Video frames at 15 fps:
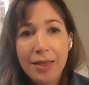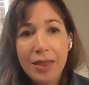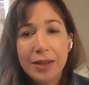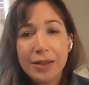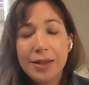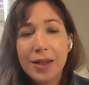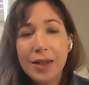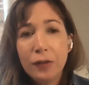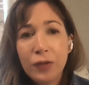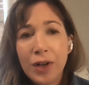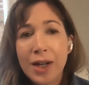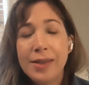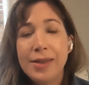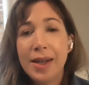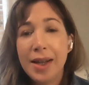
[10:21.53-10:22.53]
The
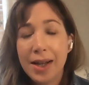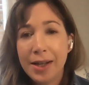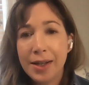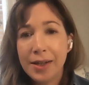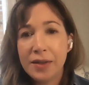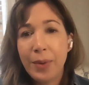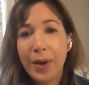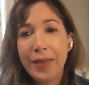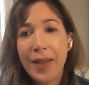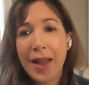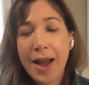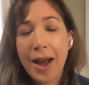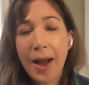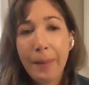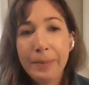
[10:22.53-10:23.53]
difference is when they
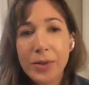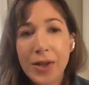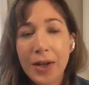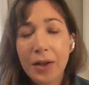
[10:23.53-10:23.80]
come to